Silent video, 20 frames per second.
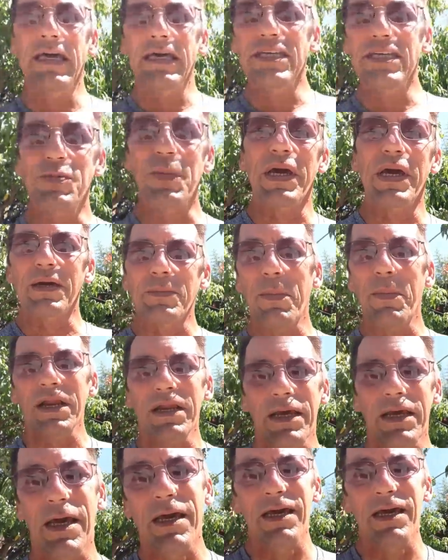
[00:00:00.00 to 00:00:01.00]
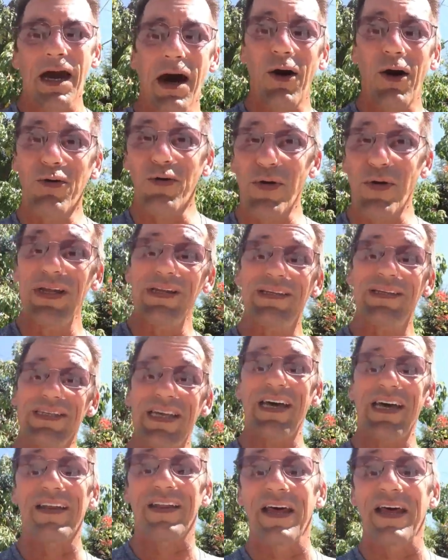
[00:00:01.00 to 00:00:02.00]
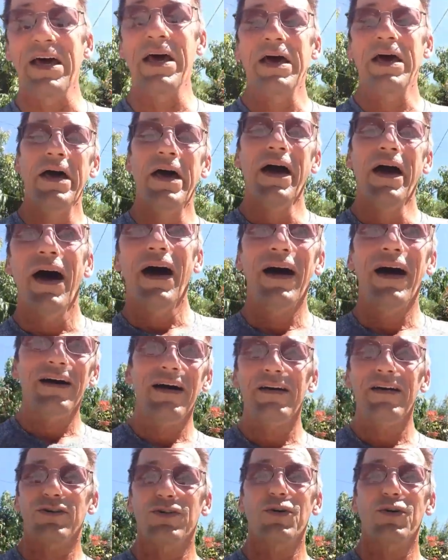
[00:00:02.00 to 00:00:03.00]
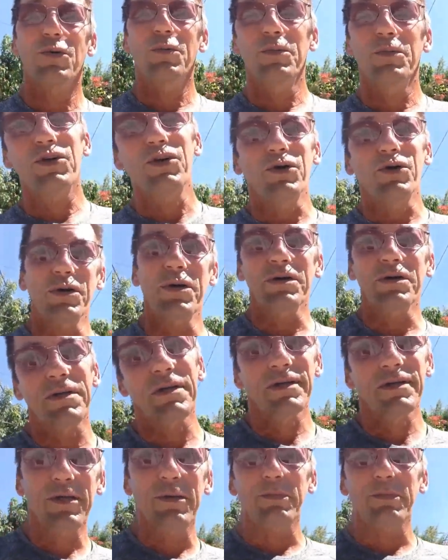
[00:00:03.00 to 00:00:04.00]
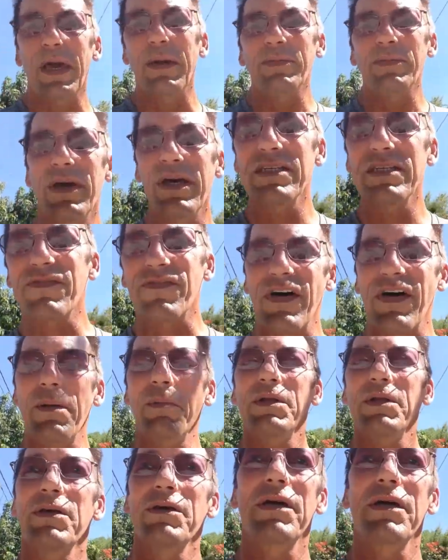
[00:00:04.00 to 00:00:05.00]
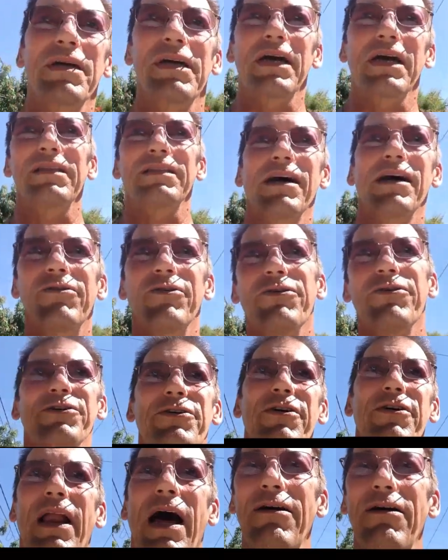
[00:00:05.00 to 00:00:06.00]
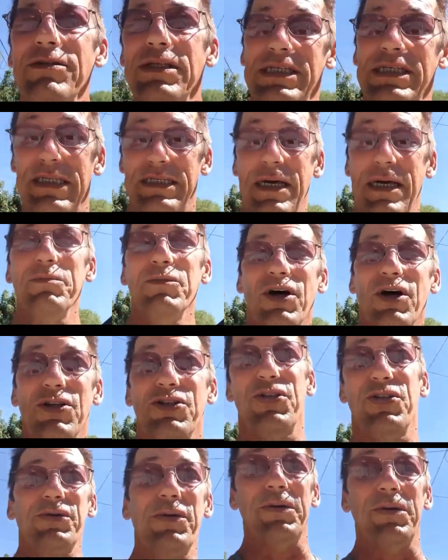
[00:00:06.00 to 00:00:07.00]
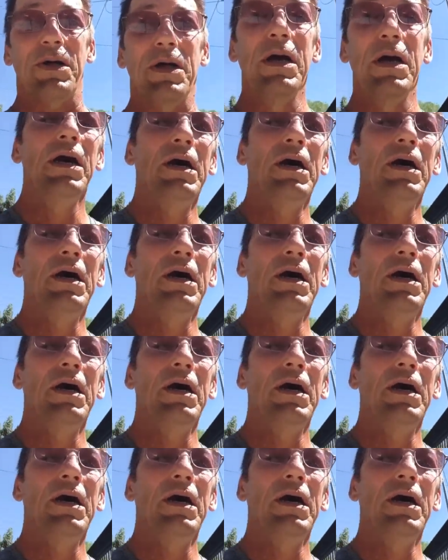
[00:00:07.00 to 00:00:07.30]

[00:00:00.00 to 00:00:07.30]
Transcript: he's making money. How great is that? So, you know, maybe as a family you can cut down on your allowances, I'm not sure,